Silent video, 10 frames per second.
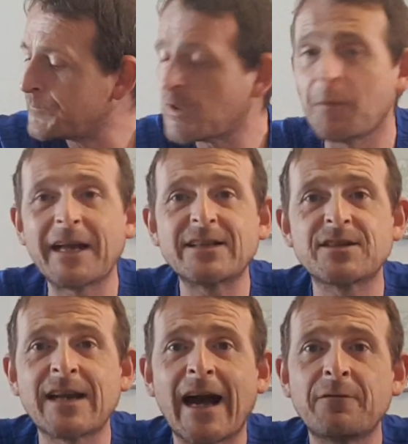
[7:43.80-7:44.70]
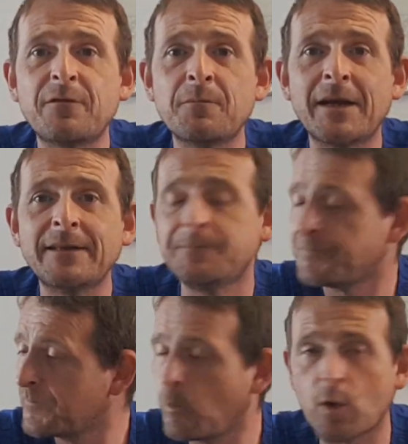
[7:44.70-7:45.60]
So it gets a 9 from me,
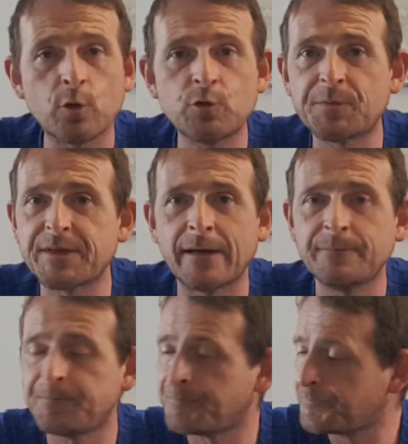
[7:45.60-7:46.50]
100%.